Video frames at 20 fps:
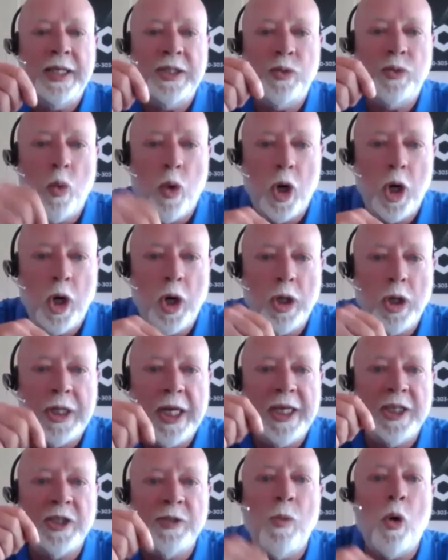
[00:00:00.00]
world
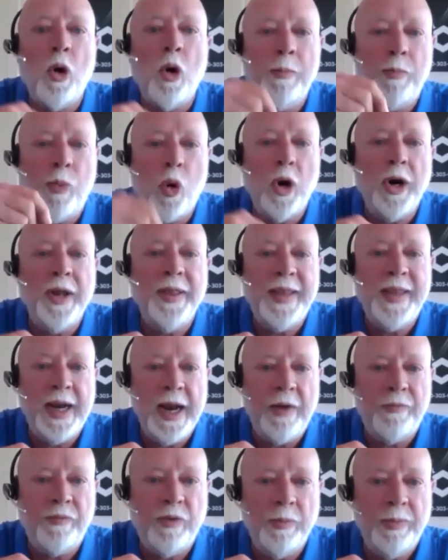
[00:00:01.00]
is more important than
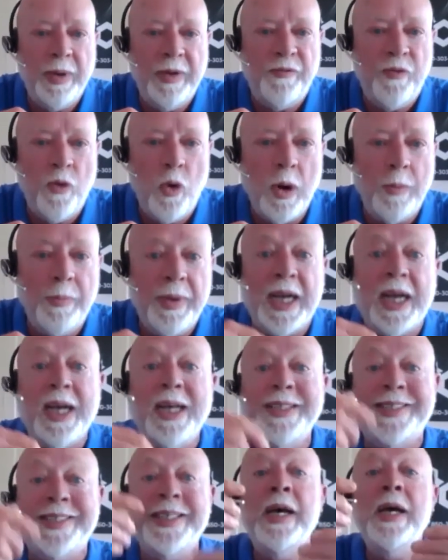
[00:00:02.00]
ever before
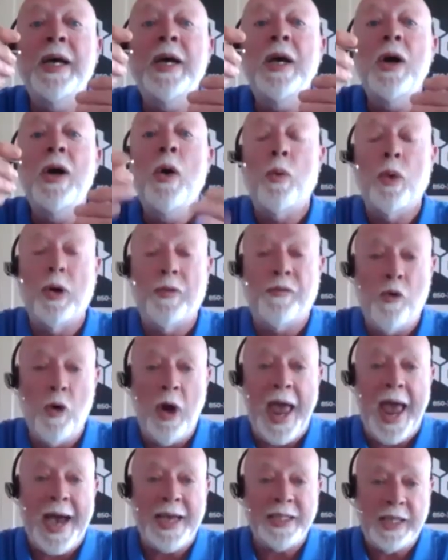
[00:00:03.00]
because we're
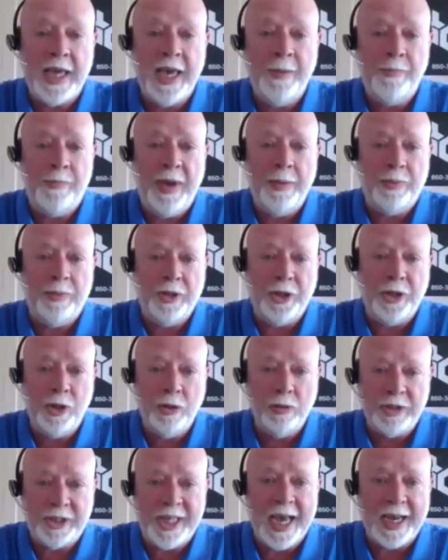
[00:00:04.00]
asking people to
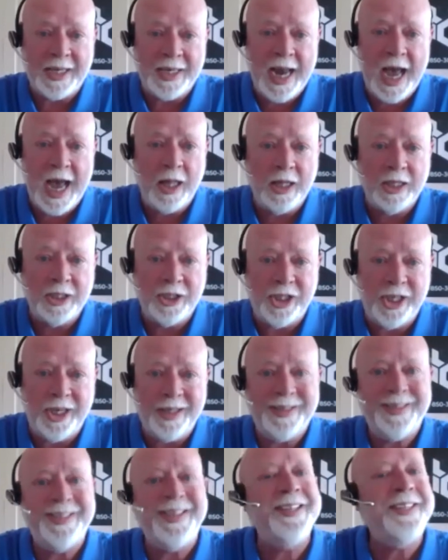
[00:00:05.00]
use
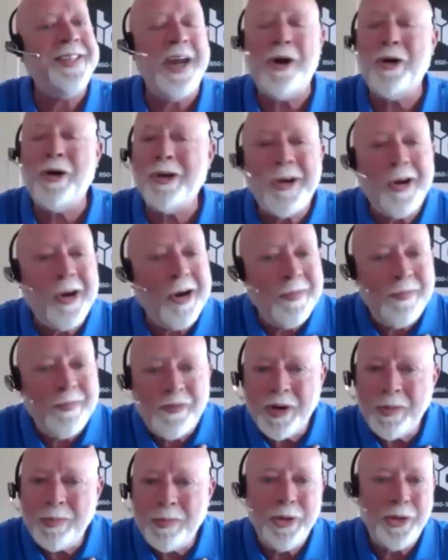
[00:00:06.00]
technology that they aren't
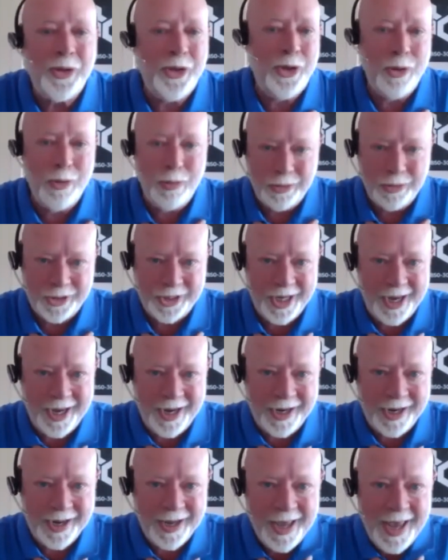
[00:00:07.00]
comfortable
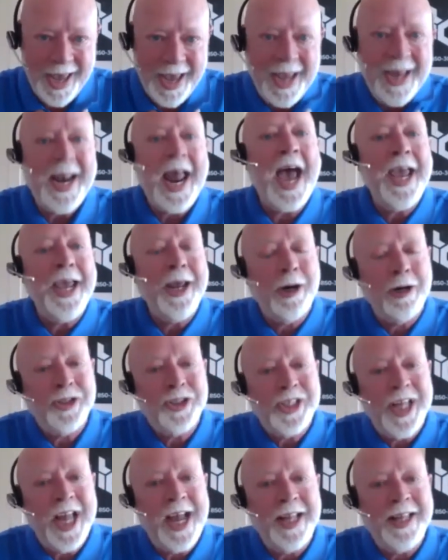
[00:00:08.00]
using. And I
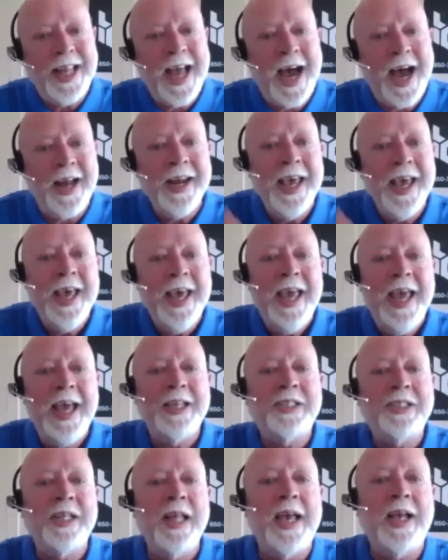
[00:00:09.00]
understand that.
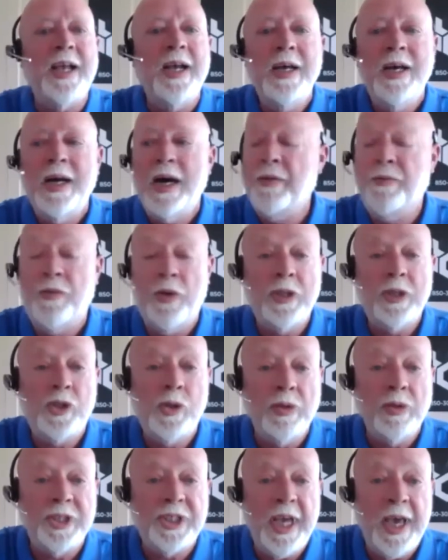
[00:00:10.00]
It's like a
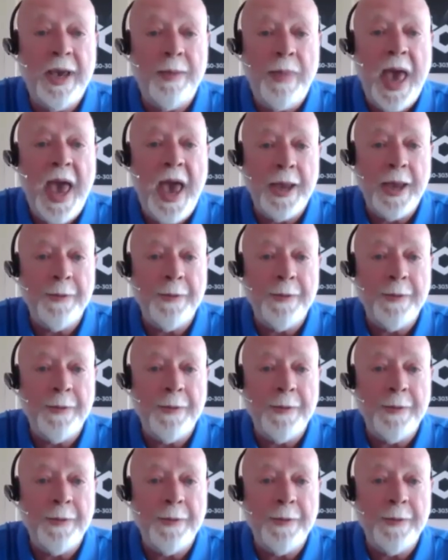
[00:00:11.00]
virtual CMA.